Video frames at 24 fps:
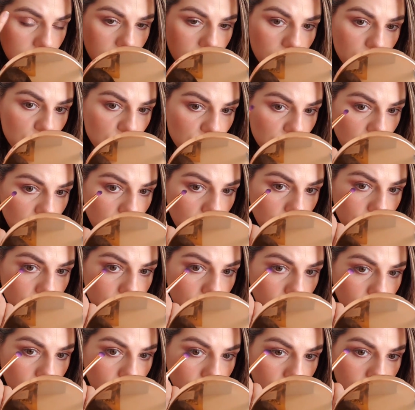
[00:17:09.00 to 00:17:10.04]
the shape that
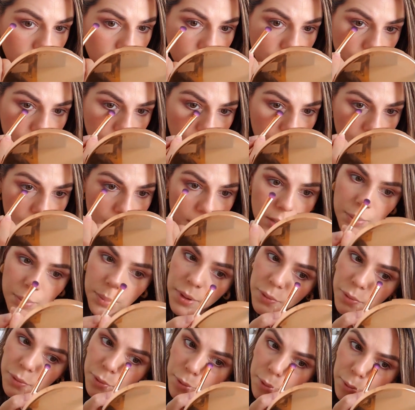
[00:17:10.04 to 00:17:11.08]
I already created
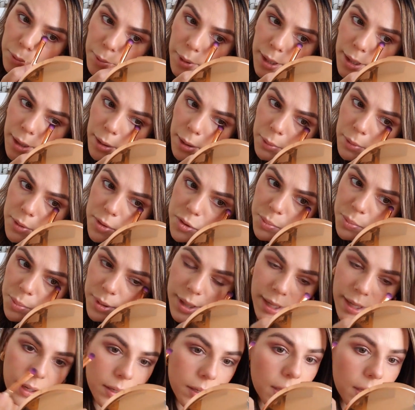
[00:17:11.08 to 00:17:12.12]
before while I was
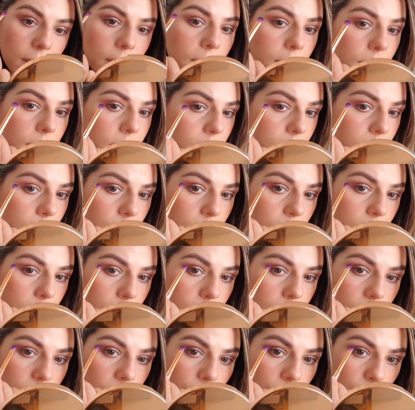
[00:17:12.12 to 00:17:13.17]
blending.
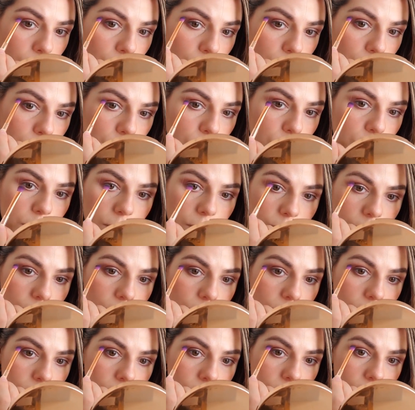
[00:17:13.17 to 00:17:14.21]
I want to
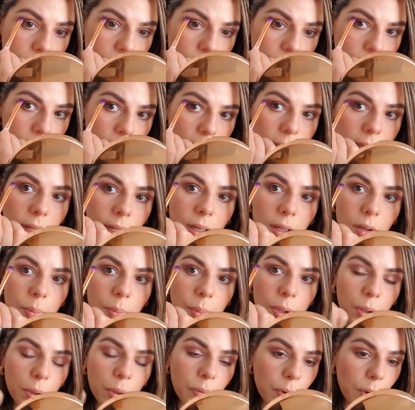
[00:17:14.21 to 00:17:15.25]
create a little
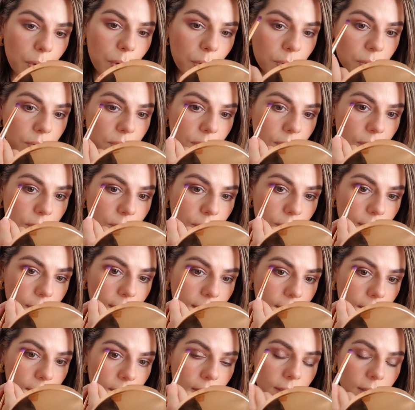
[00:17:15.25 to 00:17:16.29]
bit of continuity, and
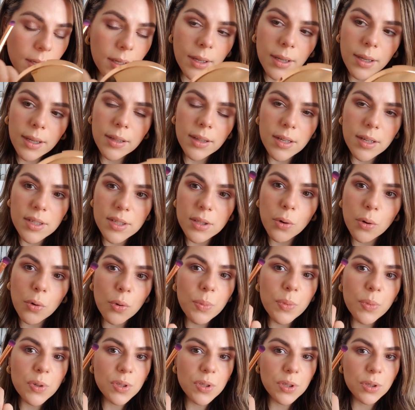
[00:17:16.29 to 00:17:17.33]
there's
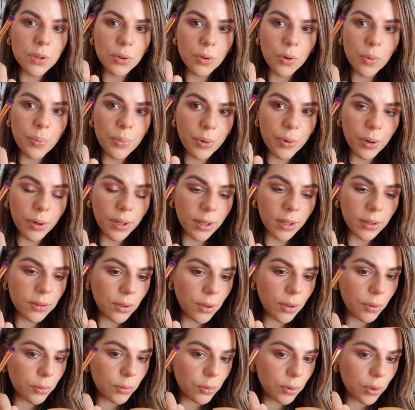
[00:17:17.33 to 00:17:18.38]
almost no product
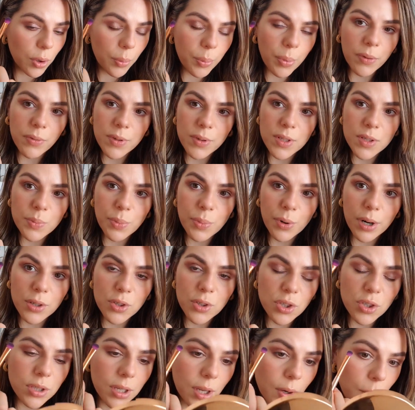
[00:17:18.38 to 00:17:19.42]
on top of this brush
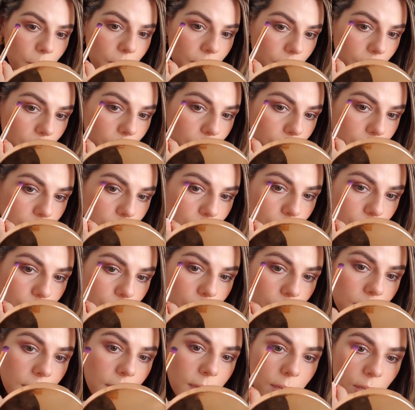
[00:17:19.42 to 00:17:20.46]
now, but I'm going to
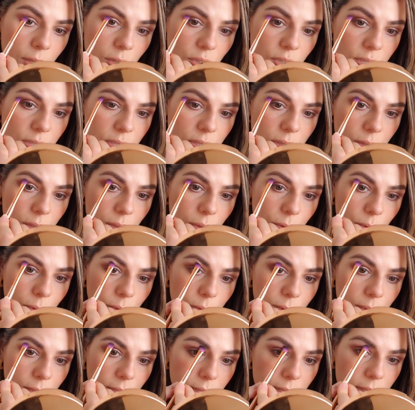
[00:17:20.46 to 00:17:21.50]
just do
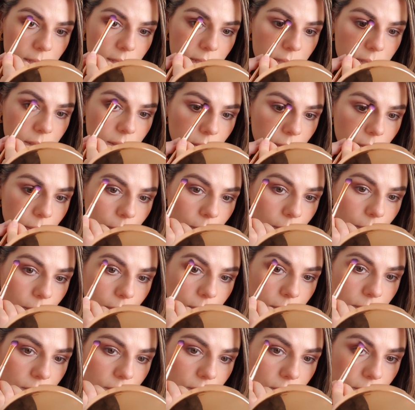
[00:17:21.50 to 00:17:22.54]
this
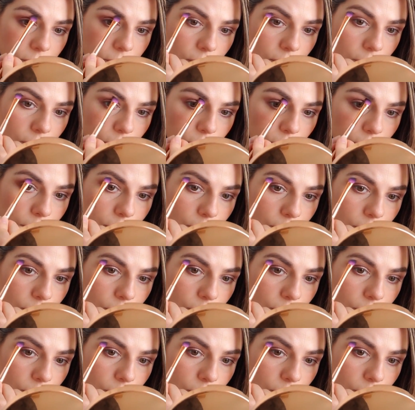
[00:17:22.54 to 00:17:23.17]
because it's going to